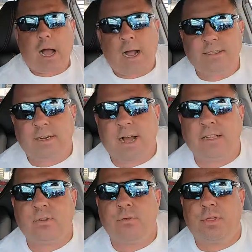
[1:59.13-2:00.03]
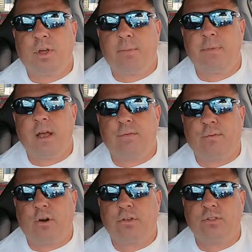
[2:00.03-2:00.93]
I did not do the thumbnail
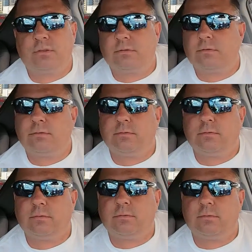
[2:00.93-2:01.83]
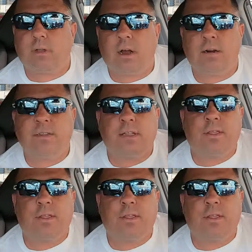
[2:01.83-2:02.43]
first. I'm gonna take a